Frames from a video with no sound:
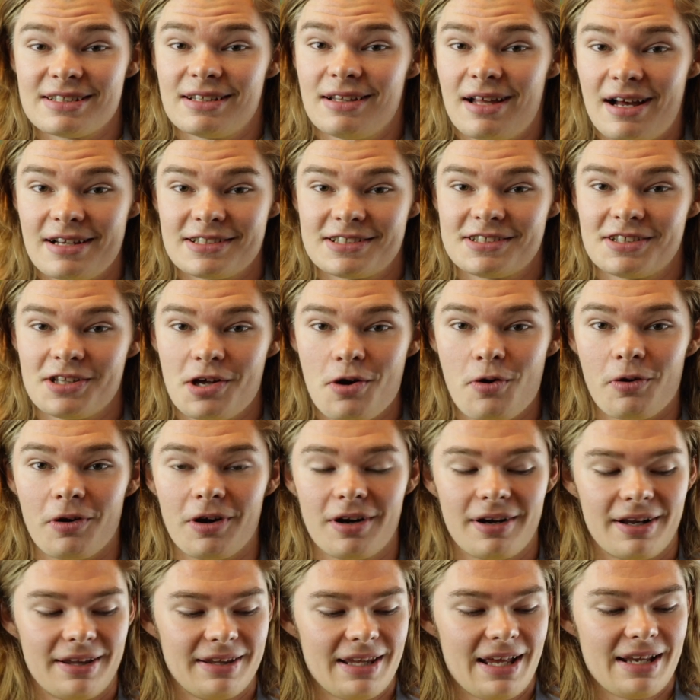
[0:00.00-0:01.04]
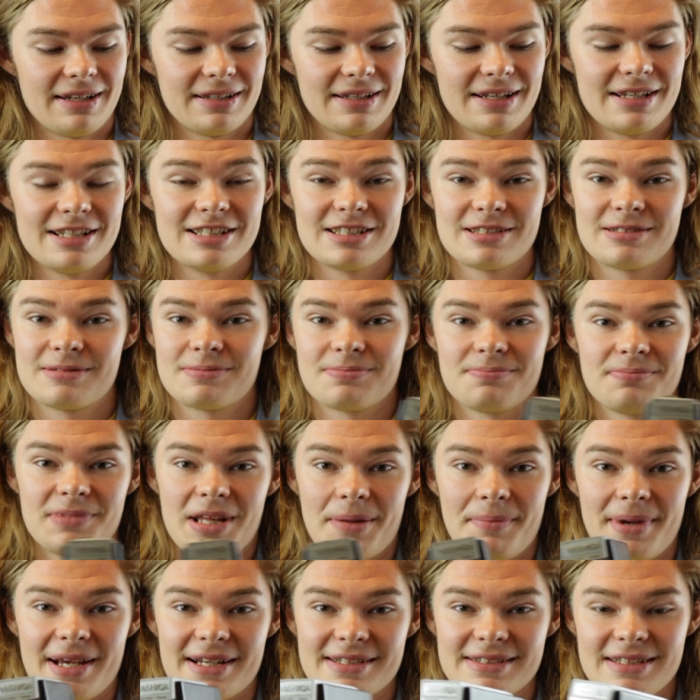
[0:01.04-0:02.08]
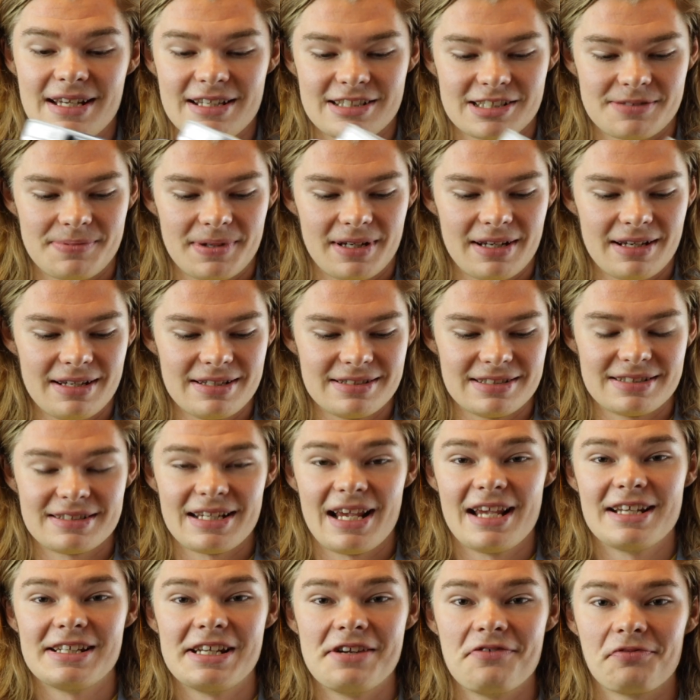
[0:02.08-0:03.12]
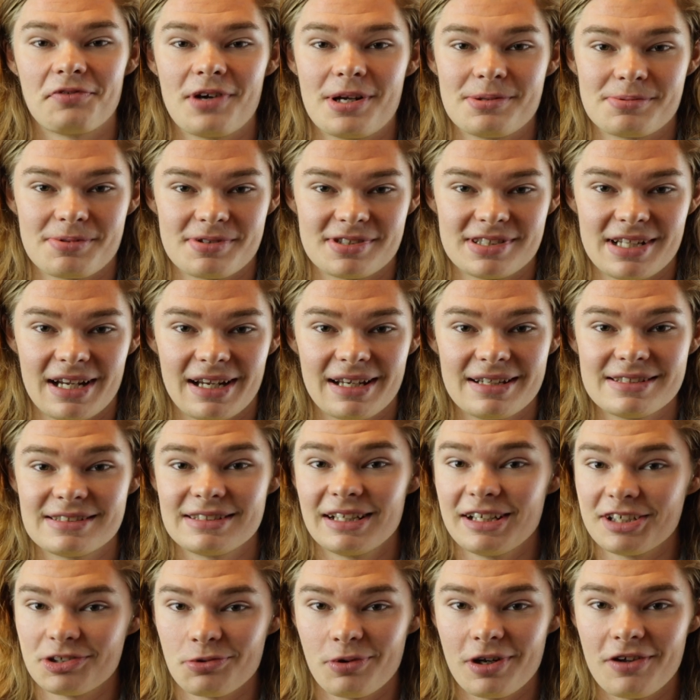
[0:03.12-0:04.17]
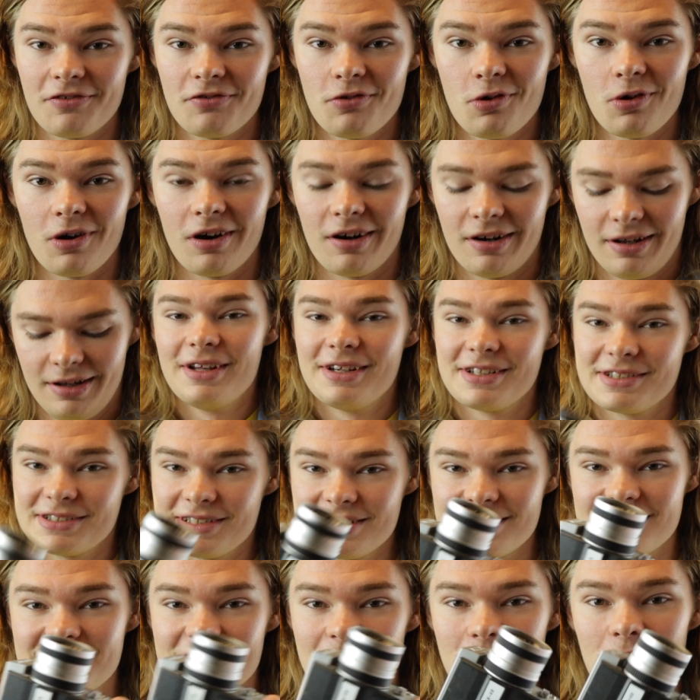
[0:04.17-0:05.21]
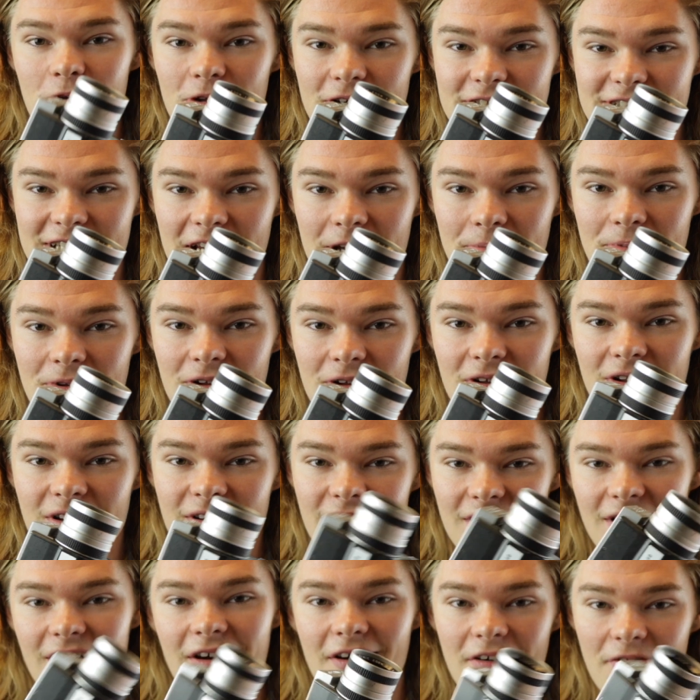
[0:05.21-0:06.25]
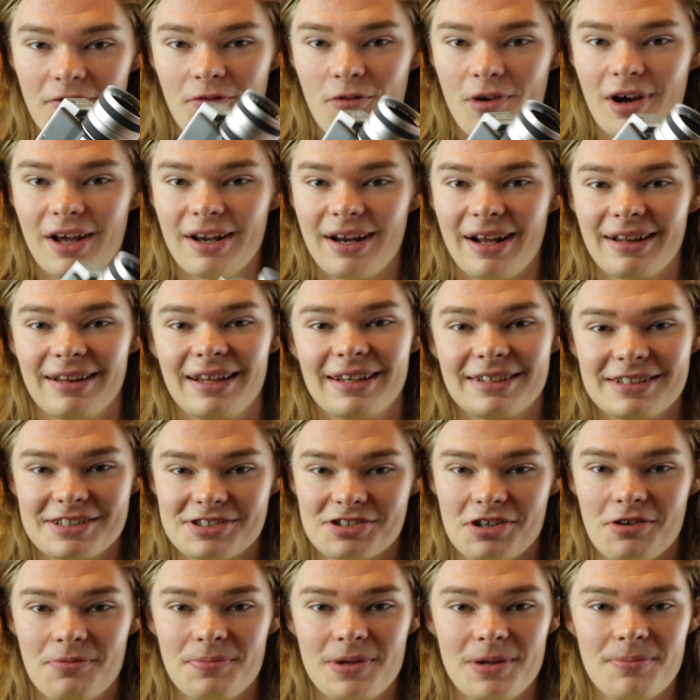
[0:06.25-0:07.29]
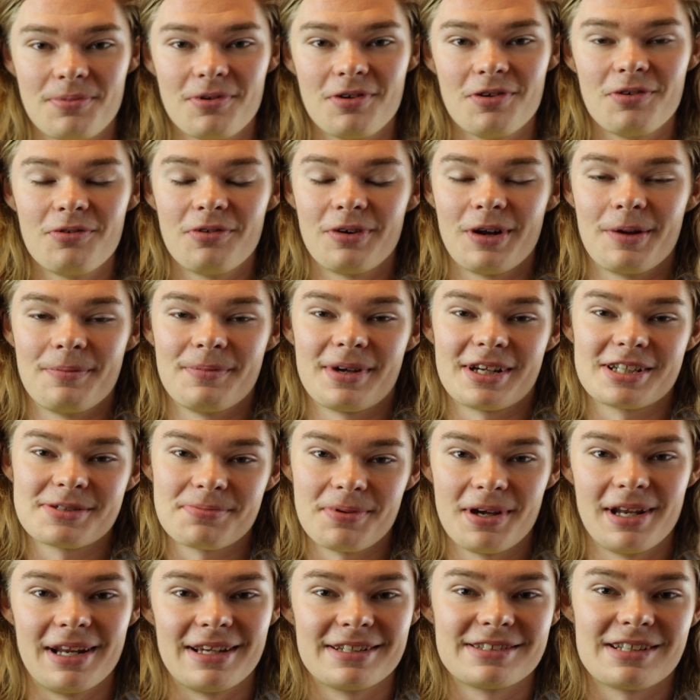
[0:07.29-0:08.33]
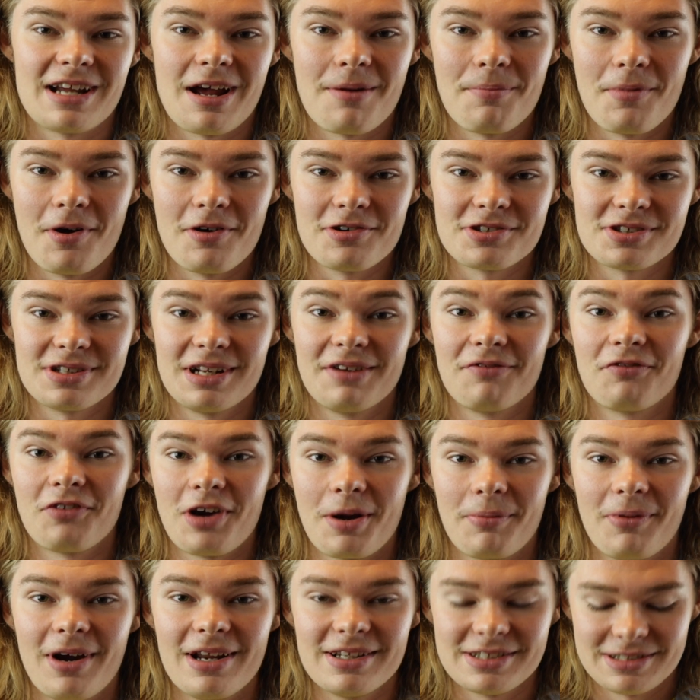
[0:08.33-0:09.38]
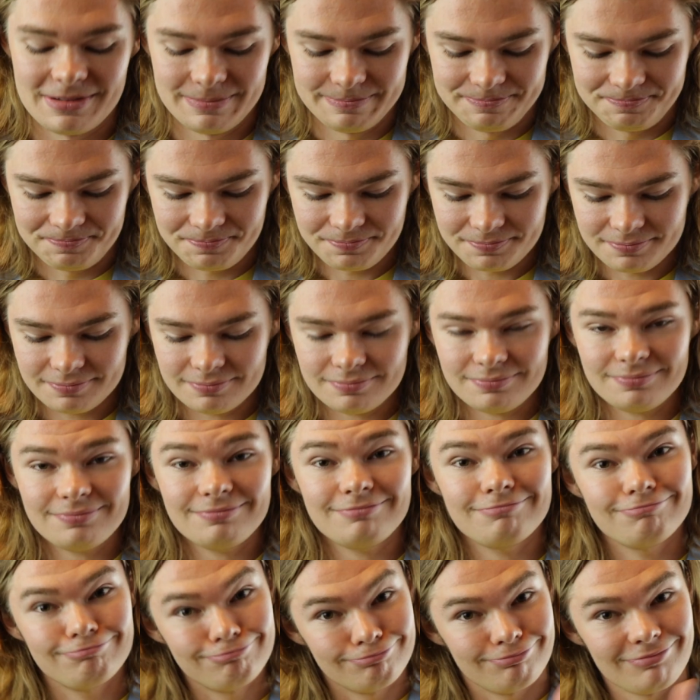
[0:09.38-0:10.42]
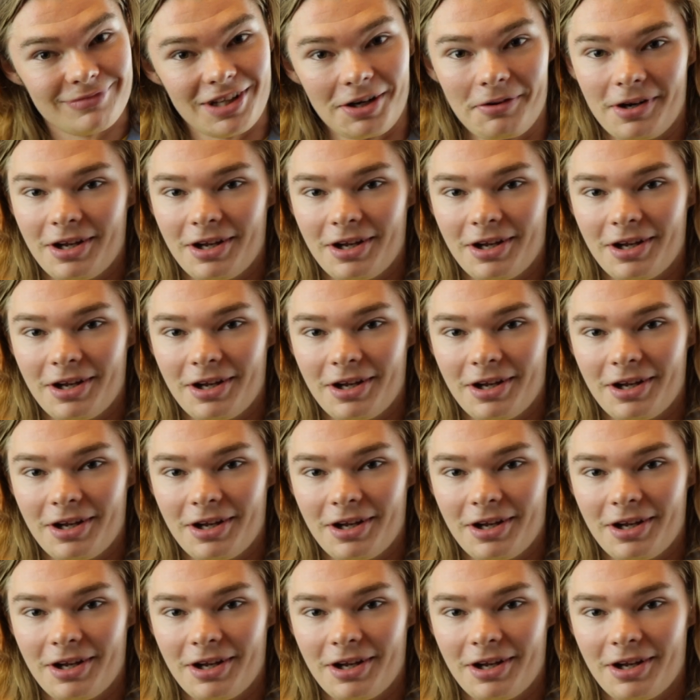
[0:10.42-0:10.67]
a lot slower, and that makes sense because it's 18 frames per second instead of 24. So this is a cool example of what I like to show people when I'm explaining stop motion and frame rates. There